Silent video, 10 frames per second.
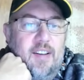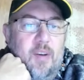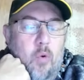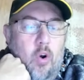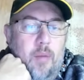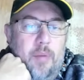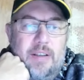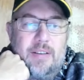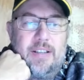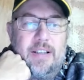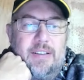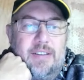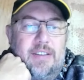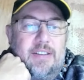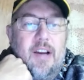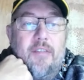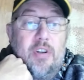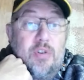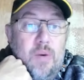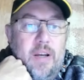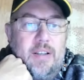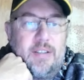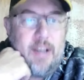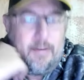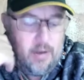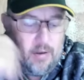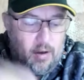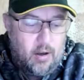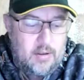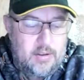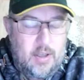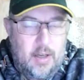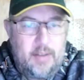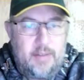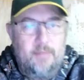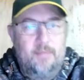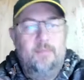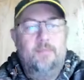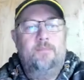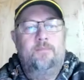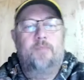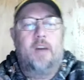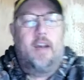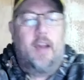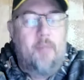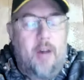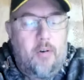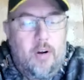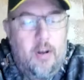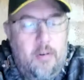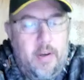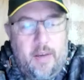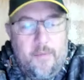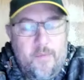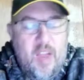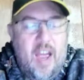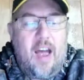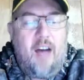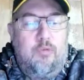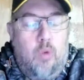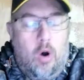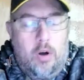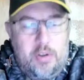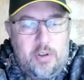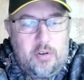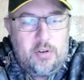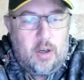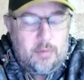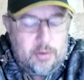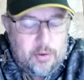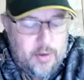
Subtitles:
Wallabies 67-27 last night. A game I only half watched because I was on